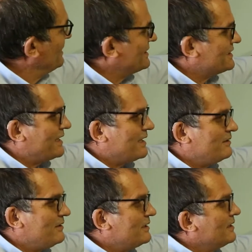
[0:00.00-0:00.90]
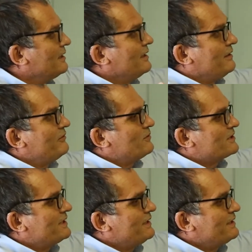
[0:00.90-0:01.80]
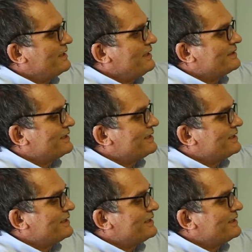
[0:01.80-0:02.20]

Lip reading: here, say only if it was 30 degrees,